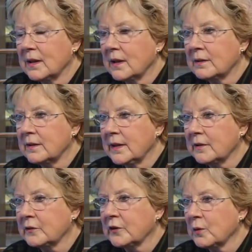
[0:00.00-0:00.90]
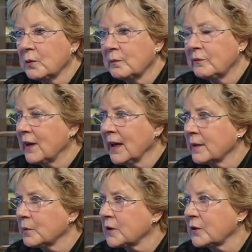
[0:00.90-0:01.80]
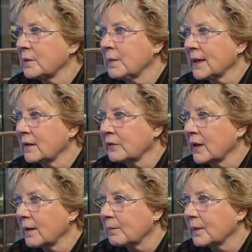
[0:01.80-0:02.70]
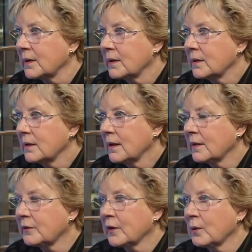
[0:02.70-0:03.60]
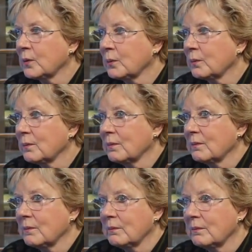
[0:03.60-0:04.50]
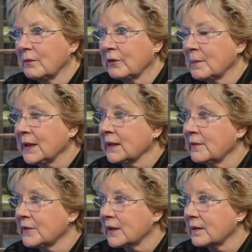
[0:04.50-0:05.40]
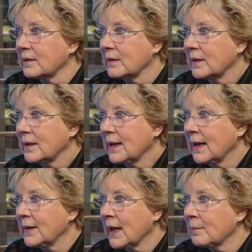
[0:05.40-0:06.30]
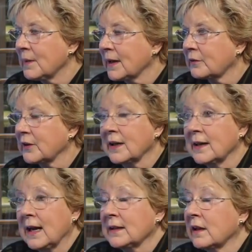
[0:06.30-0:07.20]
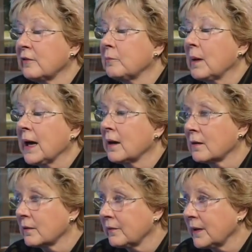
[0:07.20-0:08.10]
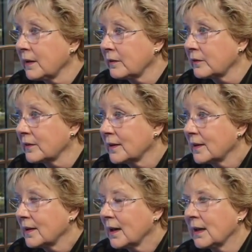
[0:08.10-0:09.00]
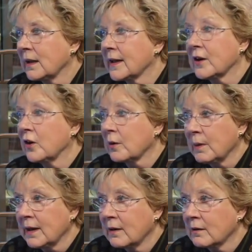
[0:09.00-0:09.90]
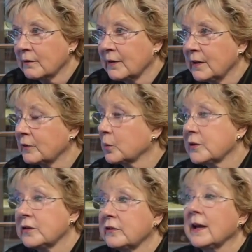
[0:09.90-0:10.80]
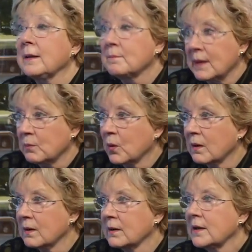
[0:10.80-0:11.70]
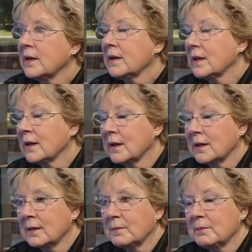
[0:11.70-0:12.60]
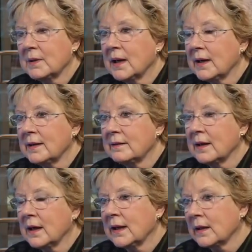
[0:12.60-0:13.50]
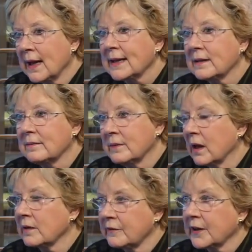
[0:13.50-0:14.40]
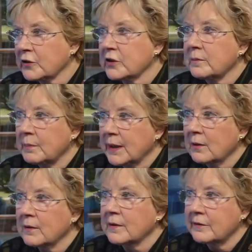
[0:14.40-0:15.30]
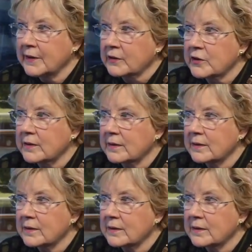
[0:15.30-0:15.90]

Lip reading: it's so valuable. You couldn't make this up. And so somebody lived it. And that makes, I love biographies. I like autobiographies, which is a memoir. I like nonfiction better than fiction.